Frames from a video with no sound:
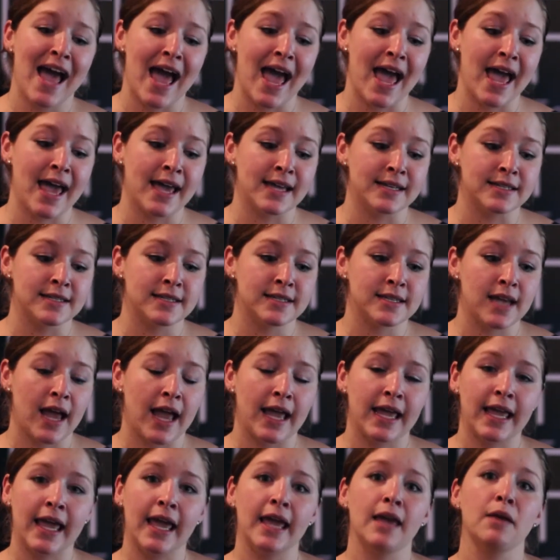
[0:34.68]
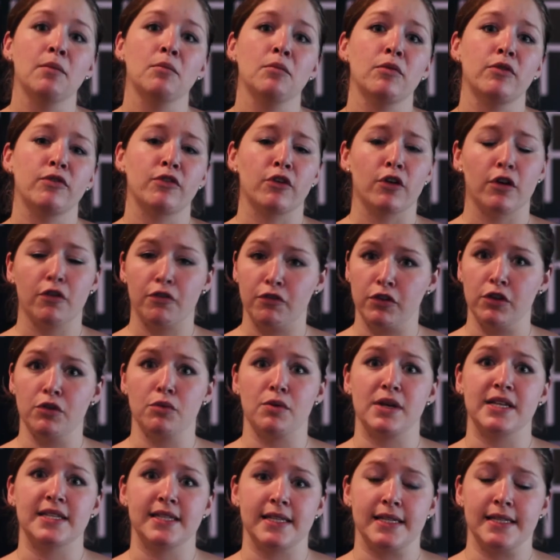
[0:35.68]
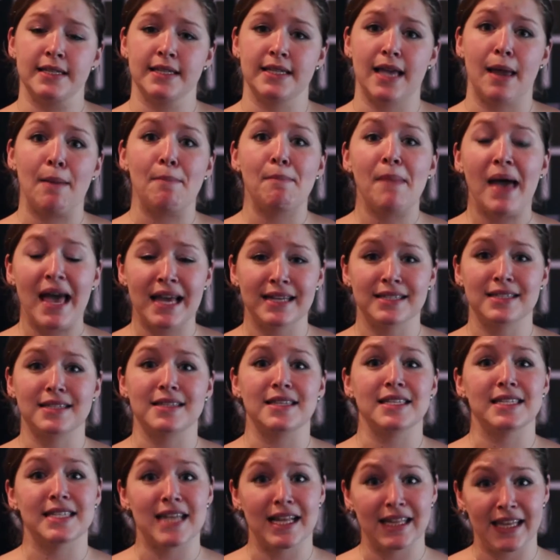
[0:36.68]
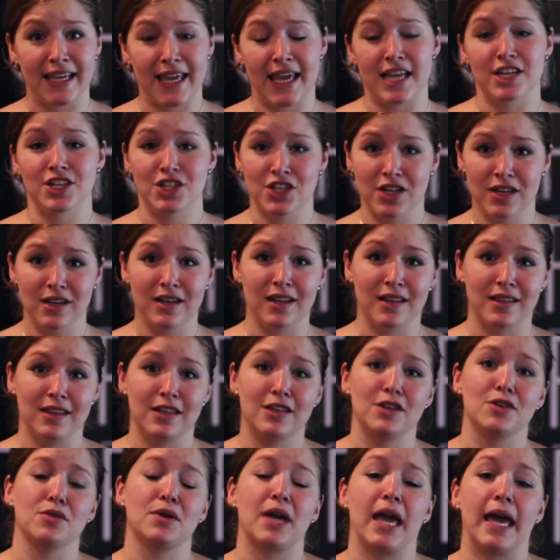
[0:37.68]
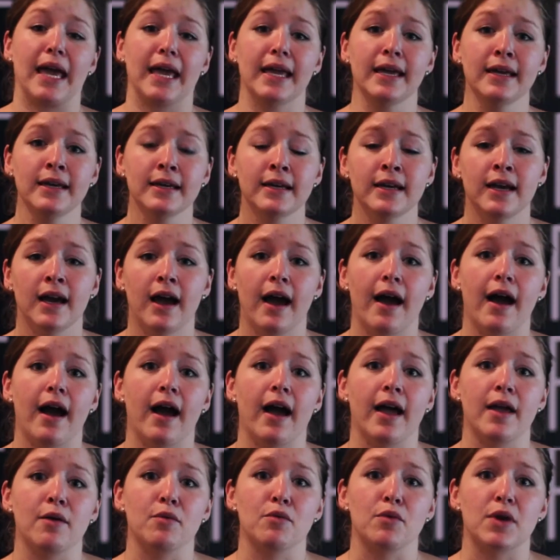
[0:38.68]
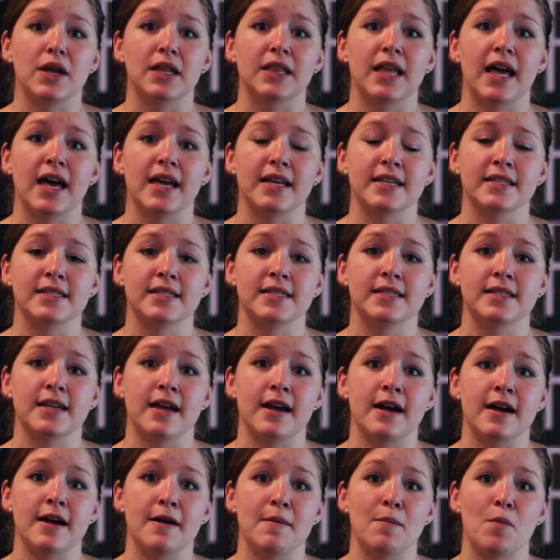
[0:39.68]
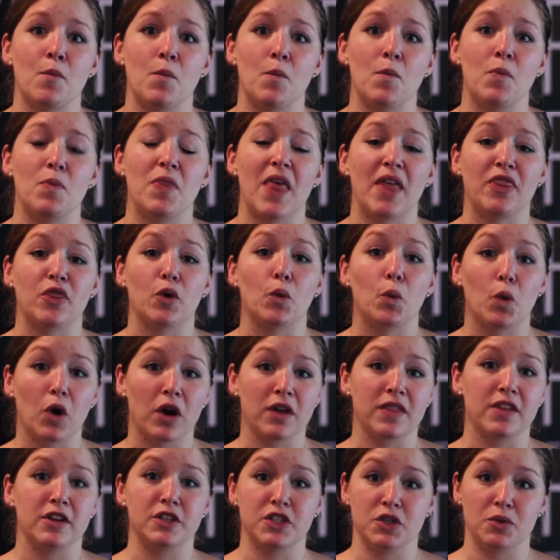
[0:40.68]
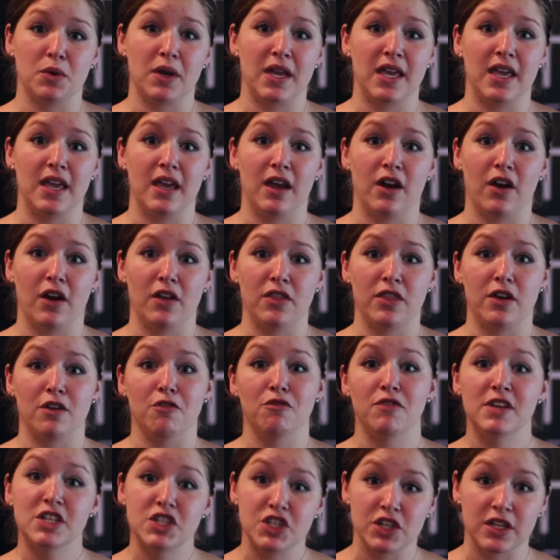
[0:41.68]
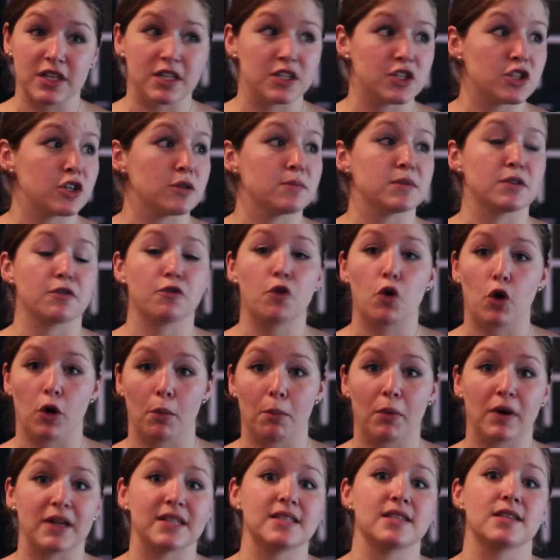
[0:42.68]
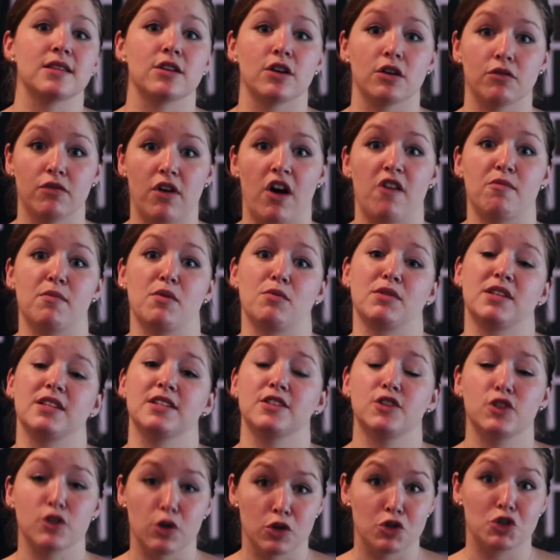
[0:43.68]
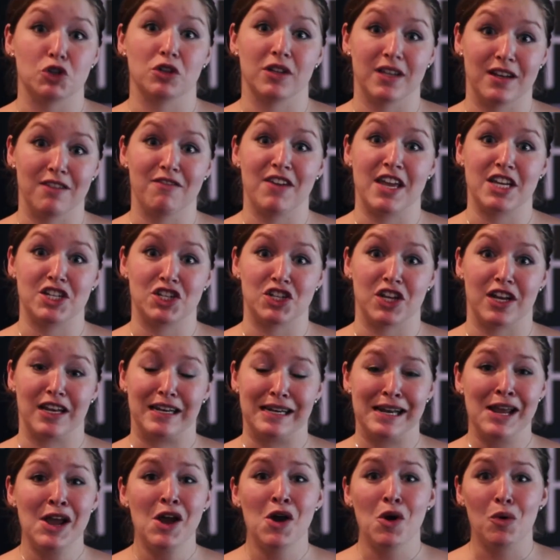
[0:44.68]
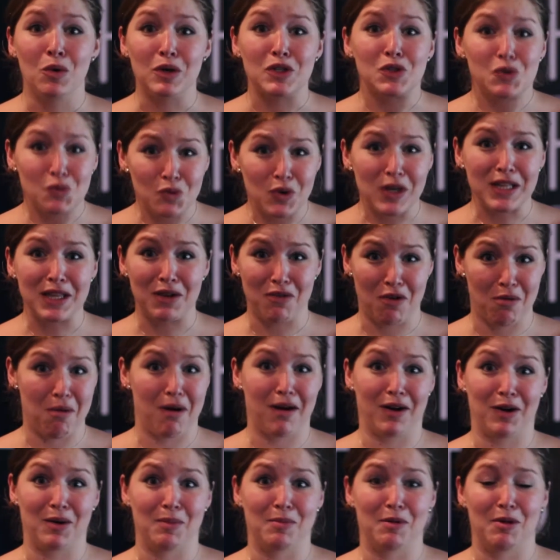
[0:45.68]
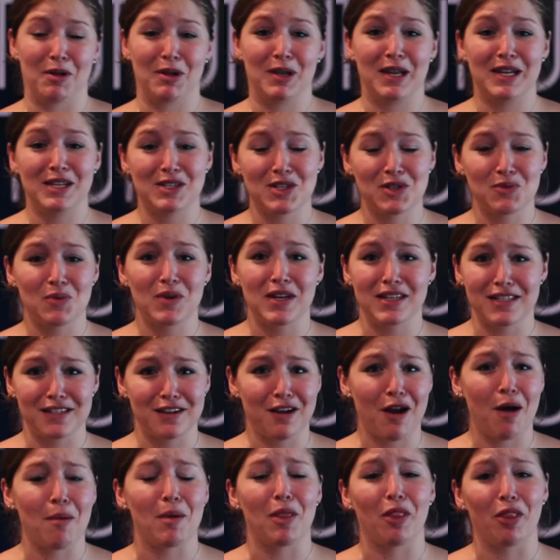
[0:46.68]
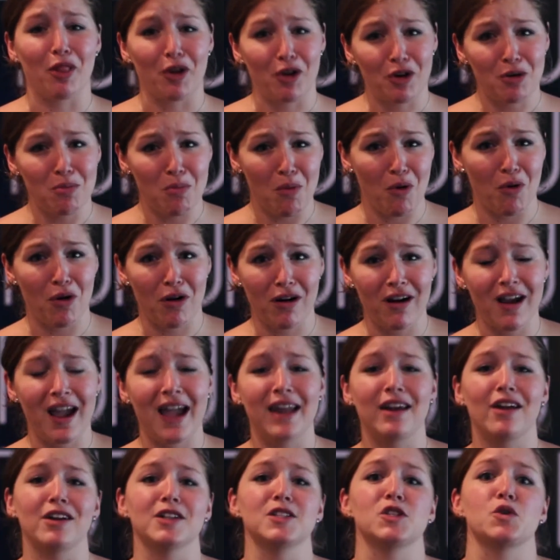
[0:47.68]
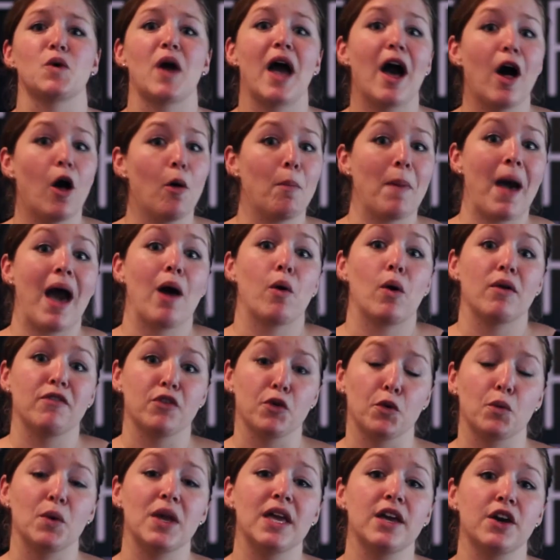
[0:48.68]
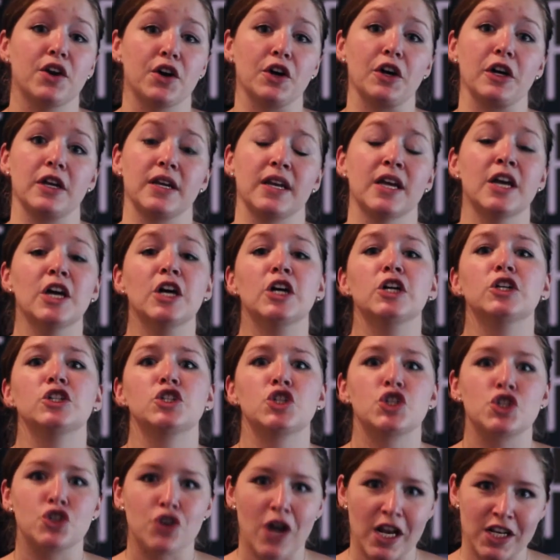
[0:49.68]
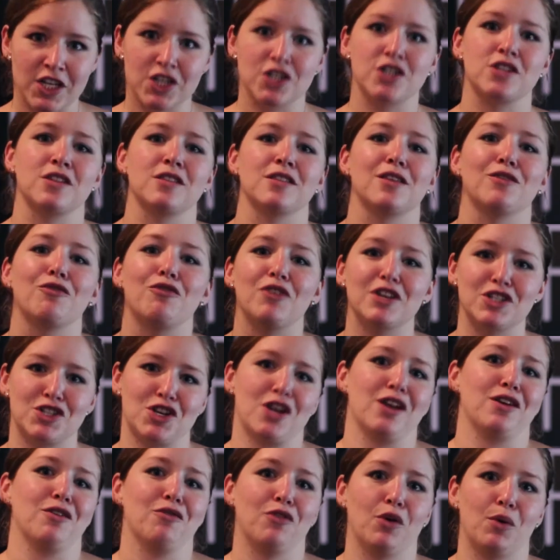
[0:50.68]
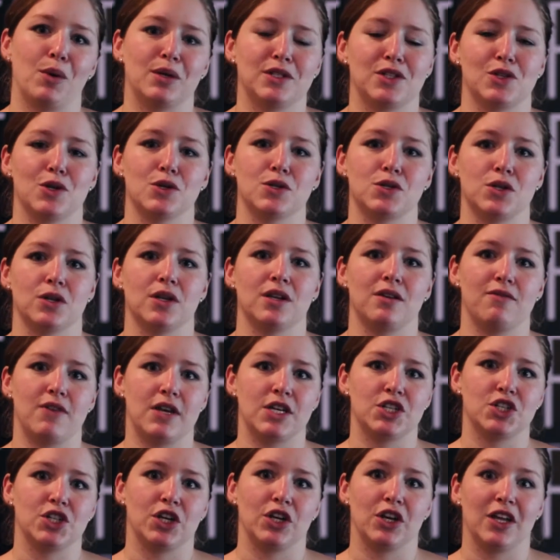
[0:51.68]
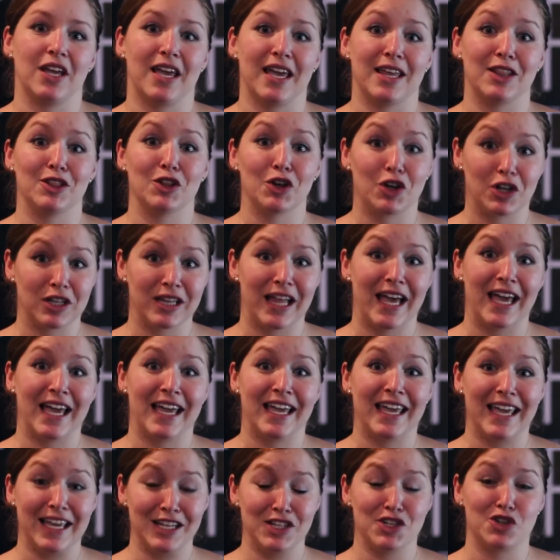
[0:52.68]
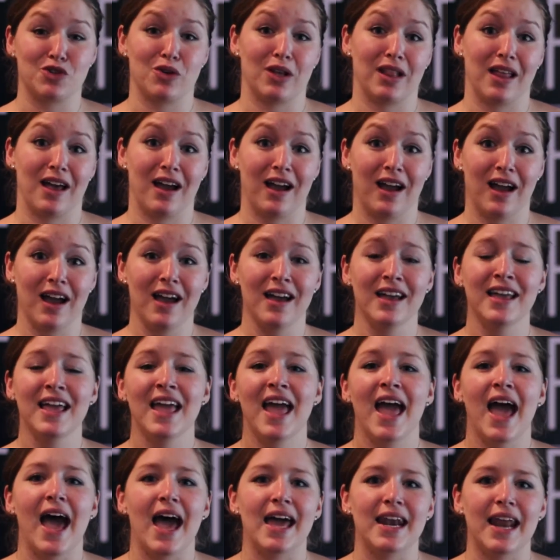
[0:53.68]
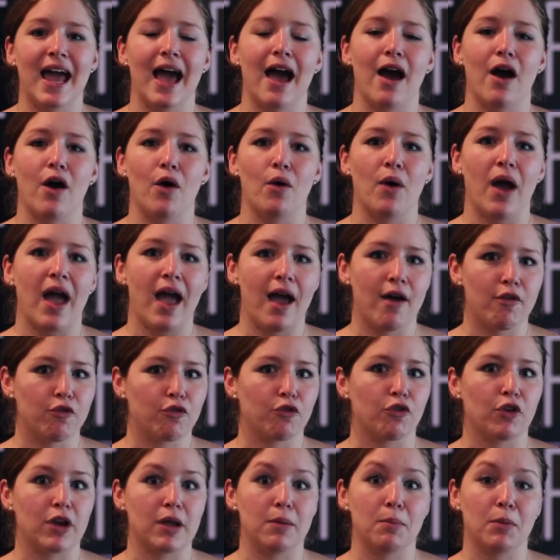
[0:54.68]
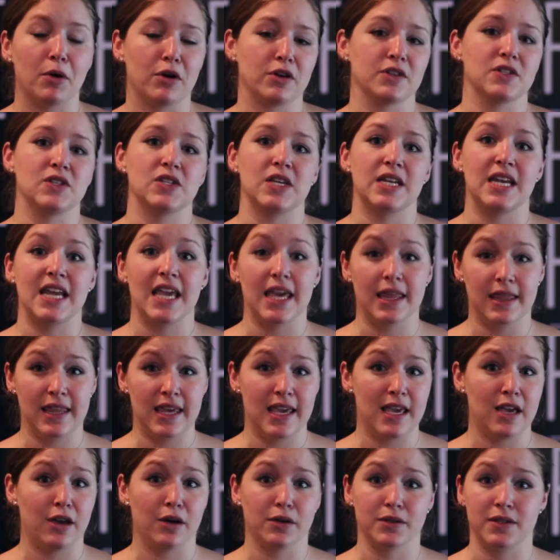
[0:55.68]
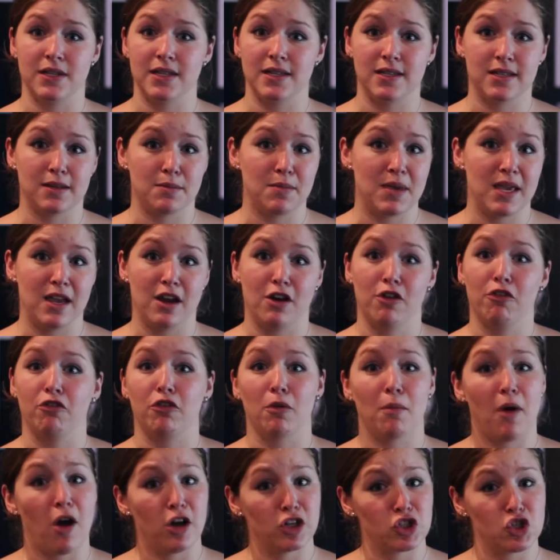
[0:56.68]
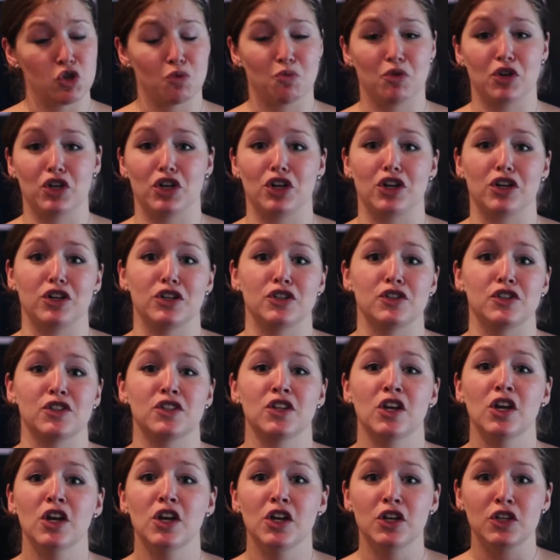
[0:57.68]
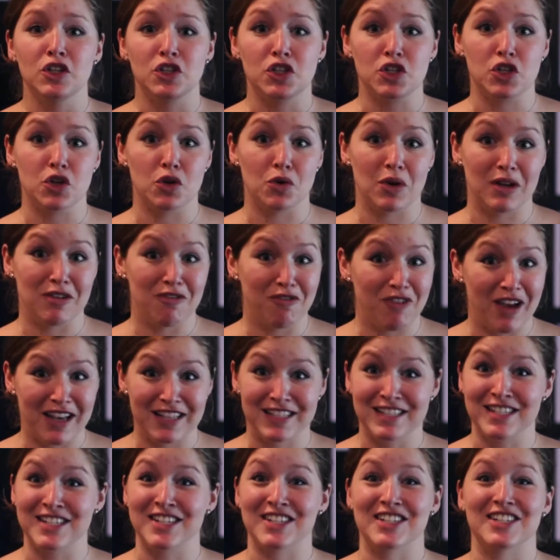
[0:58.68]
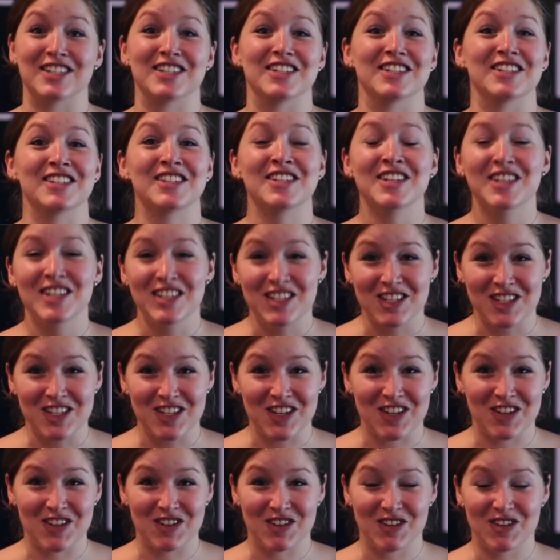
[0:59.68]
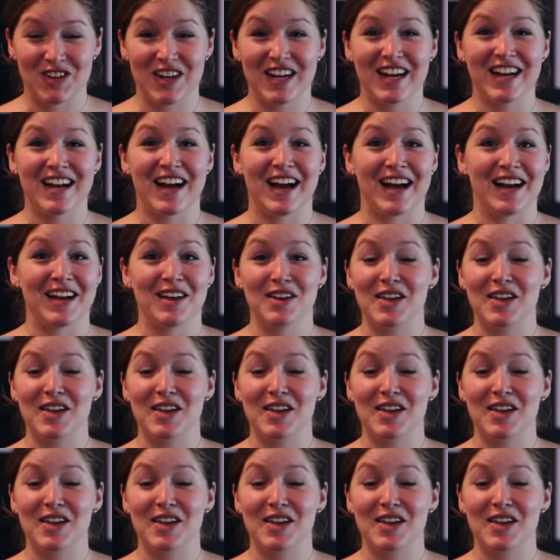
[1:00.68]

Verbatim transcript: And I came for a few reasons. I met the delegation in the UK I realized um, that the work they're doing here and their vision in terms of corporates and their involvement in social innovation was really remarkable. And I just wanted to come and learn more and also help however we could stretch the vision for what social innovation can look like in Sri Lanka and how every person in the ecosystem here, from entrepreneurs to investors to uh,